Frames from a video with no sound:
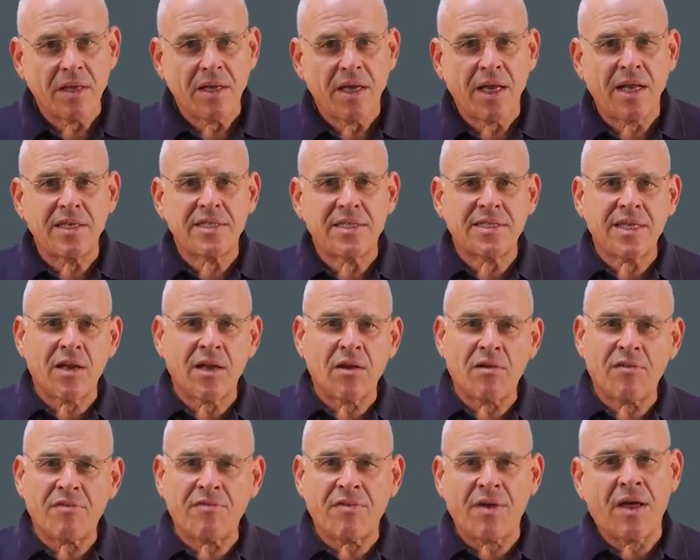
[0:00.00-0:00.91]
Instead
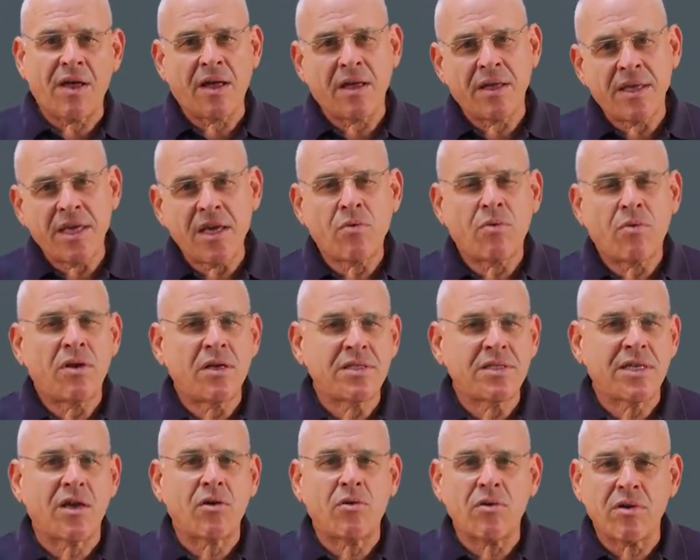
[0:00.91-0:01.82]
of uh,
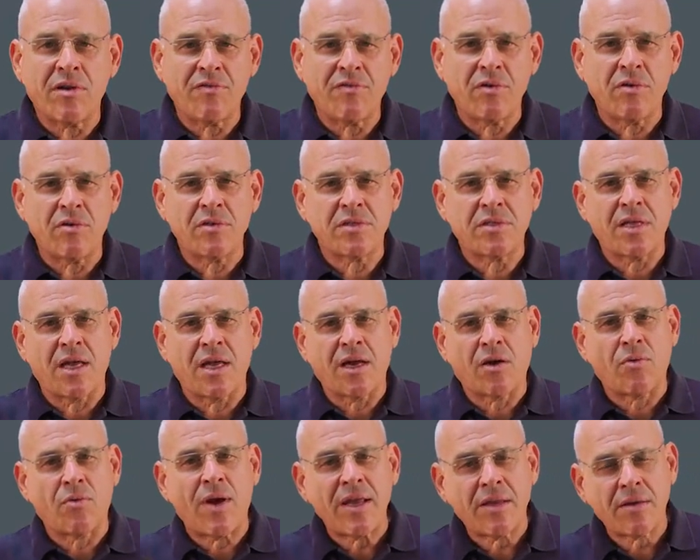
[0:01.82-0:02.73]
equals, I could have used uh,
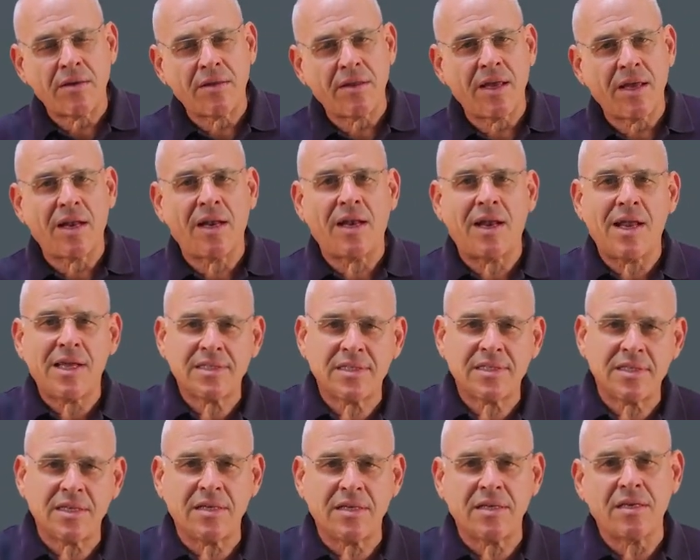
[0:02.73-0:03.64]
greater than, less
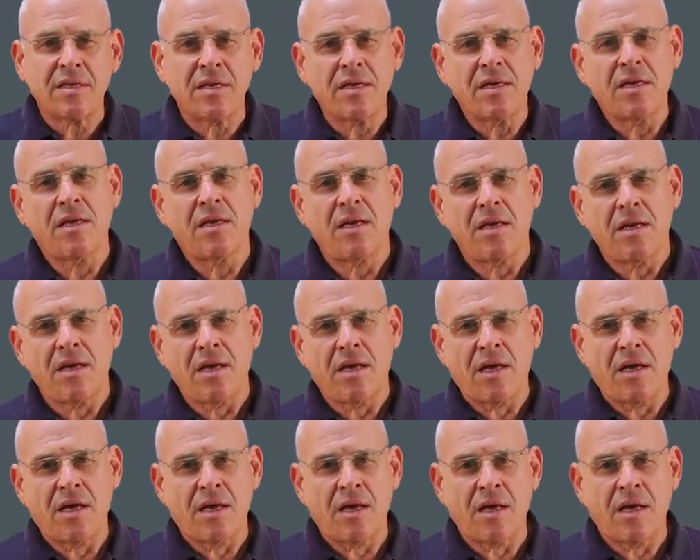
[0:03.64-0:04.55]
than, uh,
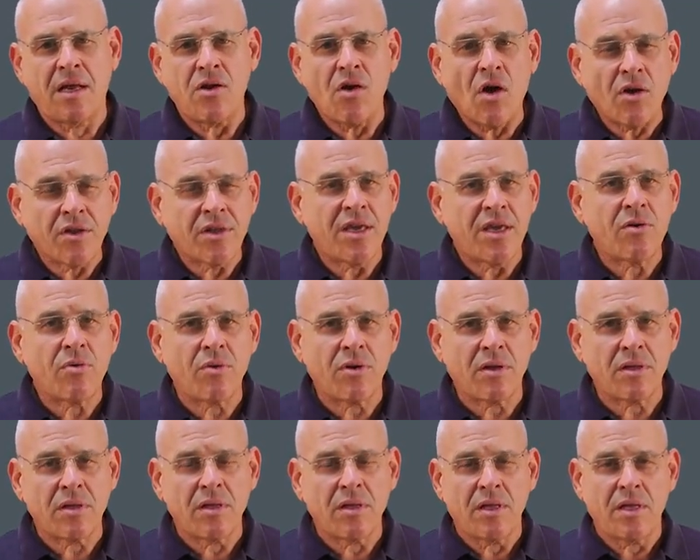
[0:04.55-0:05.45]
uh not
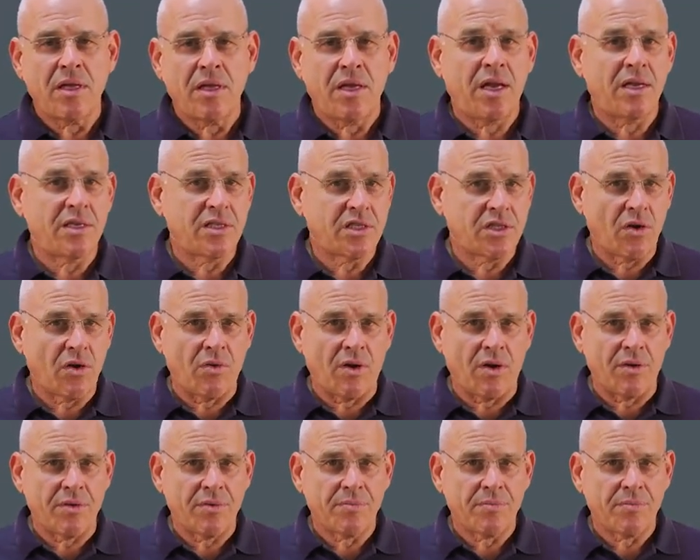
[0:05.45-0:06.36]
equal, and so
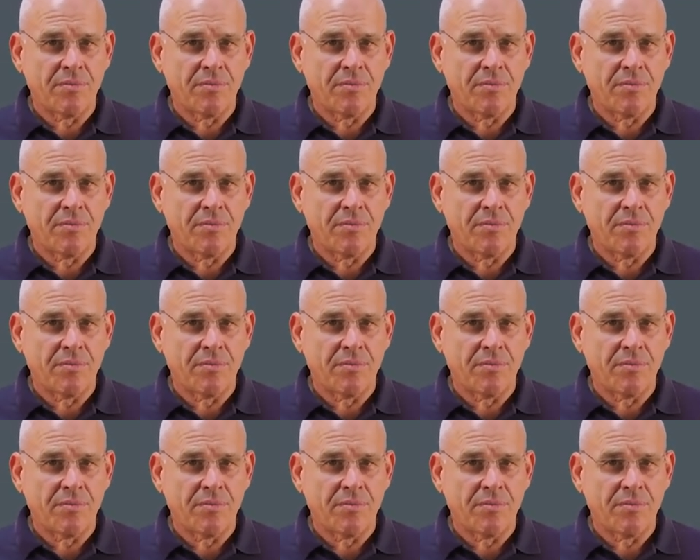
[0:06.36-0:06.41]
on.